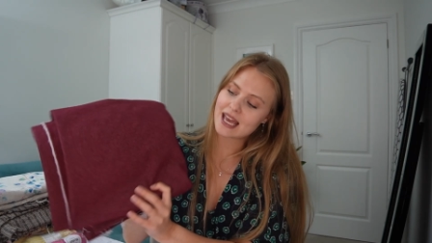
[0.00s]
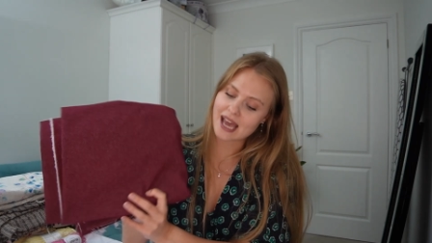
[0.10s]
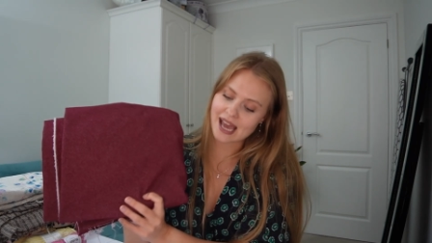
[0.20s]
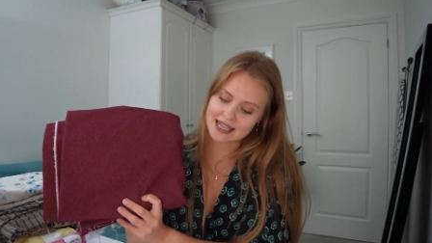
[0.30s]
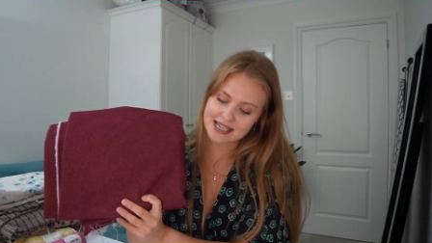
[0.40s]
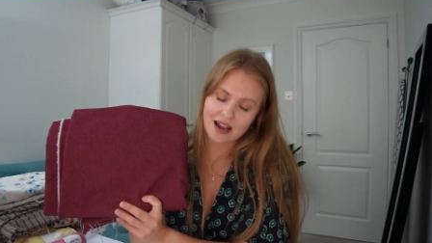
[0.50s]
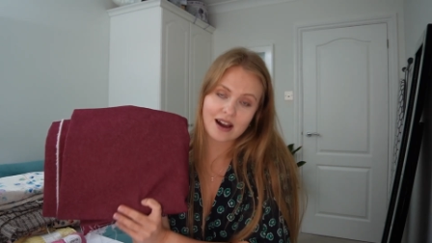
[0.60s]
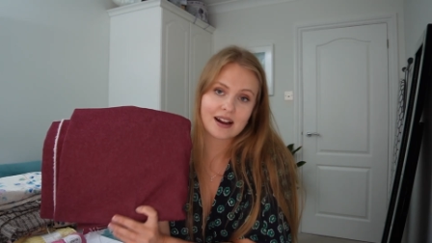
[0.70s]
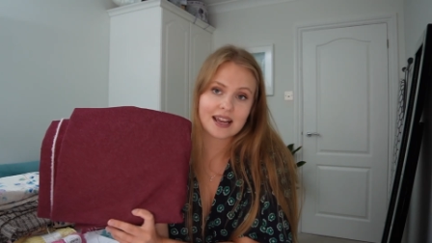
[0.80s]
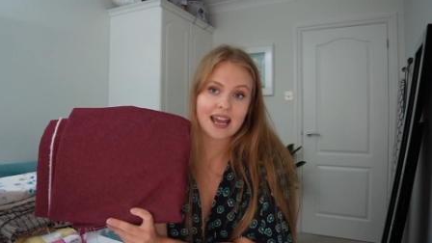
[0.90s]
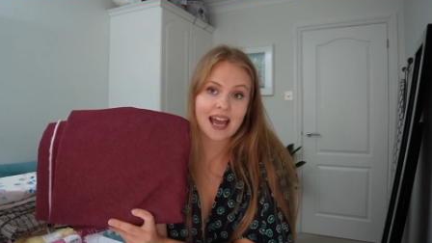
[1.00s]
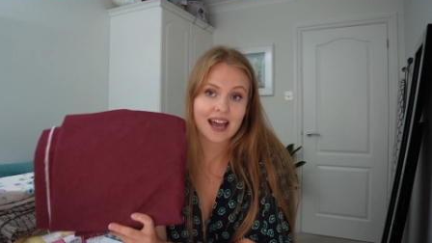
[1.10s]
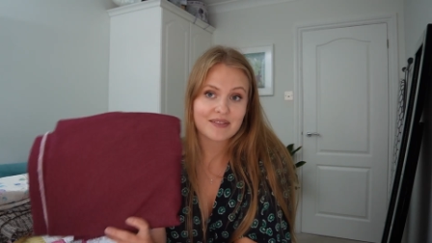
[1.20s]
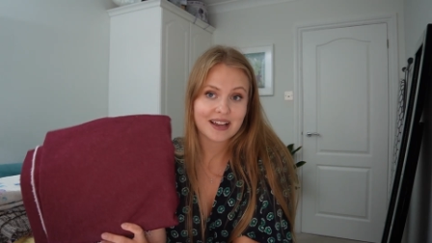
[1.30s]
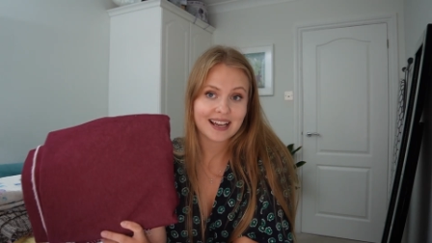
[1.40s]
and I
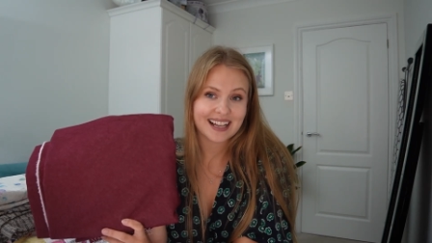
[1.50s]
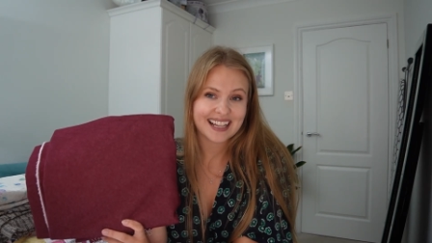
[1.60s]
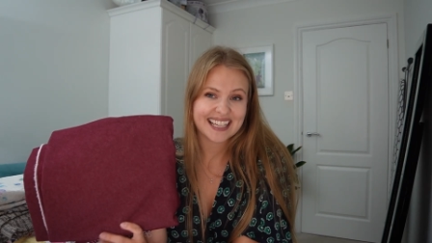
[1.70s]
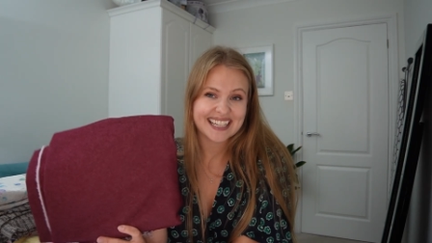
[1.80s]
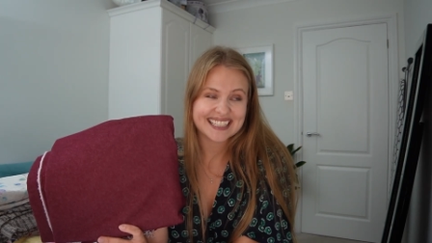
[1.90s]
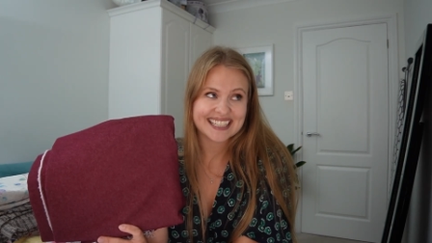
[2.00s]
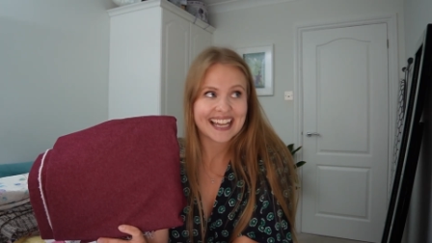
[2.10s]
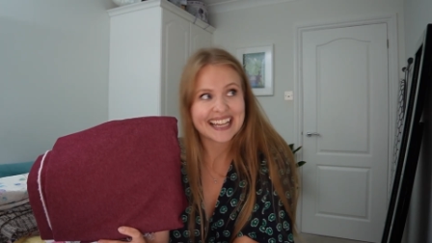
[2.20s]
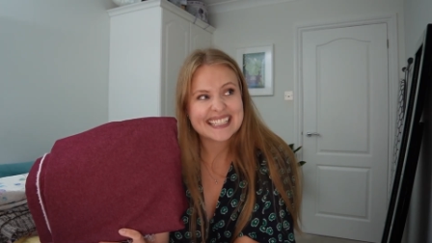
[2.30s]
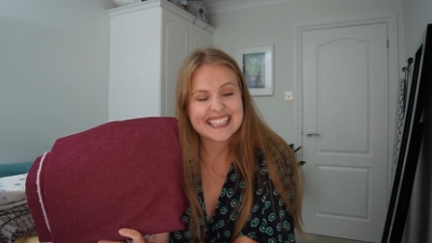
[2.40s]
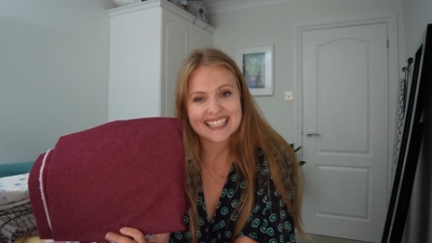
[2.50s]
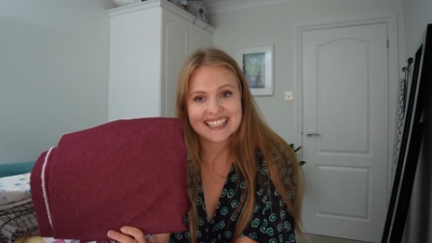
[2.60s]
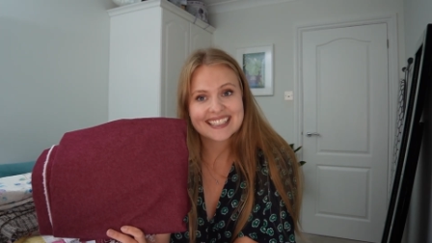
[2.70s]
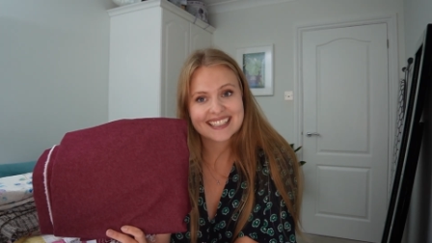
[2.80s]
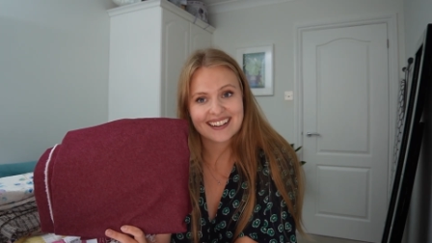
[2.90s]
have
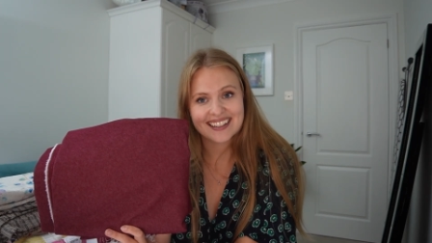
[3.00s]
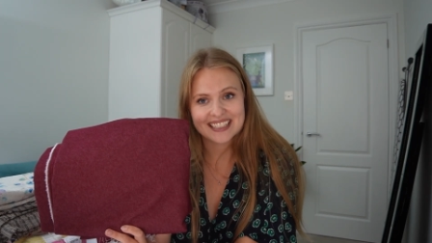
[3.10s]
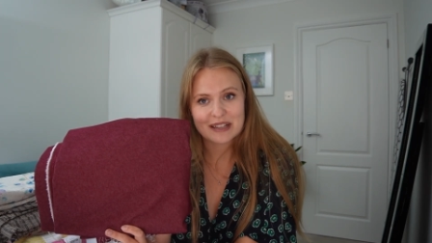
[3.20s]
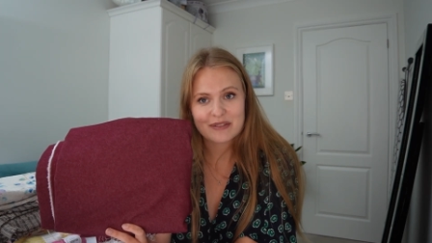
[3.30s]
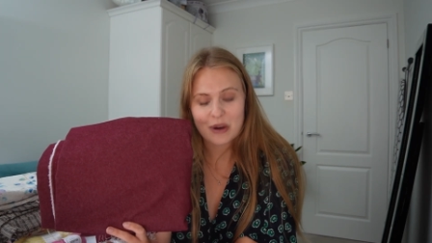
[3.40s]
landed kind of